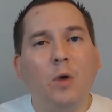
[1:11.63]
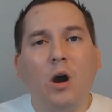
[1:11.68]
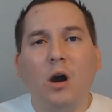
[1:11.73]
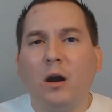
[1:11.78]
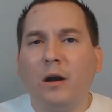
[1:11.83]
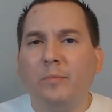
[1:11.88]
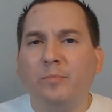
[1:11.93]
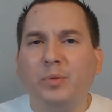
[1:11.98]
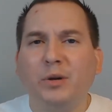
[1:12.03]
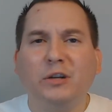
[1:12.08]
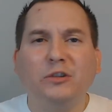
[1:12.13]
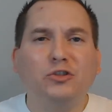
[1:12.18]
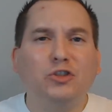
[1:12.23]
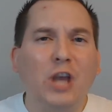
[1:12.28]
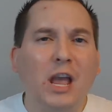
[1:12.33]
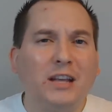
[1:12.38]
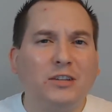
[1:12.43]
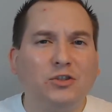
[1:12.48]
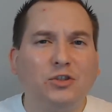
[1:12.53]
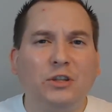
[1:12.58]
are
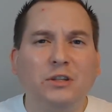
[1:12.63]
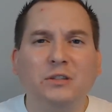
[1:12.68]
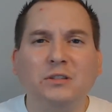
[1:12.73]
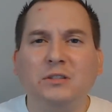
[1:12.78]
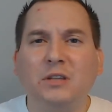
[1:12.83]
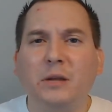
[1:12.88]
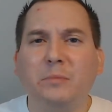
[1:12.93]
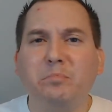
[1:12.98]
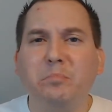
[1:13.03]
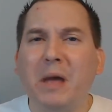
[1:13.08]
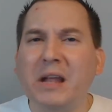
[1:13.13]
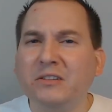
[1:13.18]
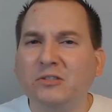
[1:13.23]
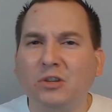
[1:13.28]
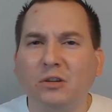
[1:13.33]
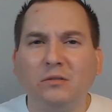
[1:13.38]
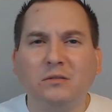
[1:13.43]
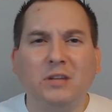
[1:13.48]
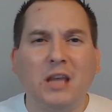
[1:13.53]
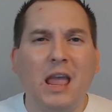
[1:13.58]
projections and
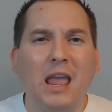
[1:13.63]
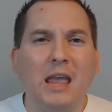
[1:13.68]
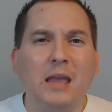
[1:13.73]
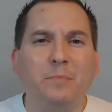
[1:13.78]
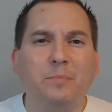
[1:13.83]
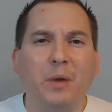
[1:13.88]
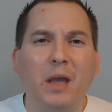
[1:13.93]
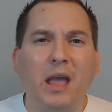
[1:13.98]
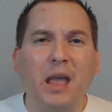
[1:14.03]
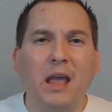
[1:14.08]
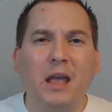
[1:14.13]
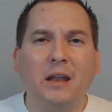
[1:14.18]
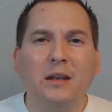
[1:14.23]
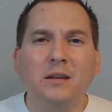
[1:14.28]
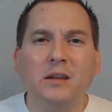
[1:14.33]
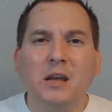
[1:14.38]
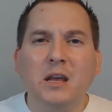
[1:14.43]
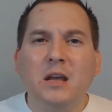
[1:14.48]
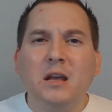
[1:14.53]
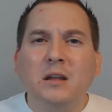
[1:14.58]
mental tape and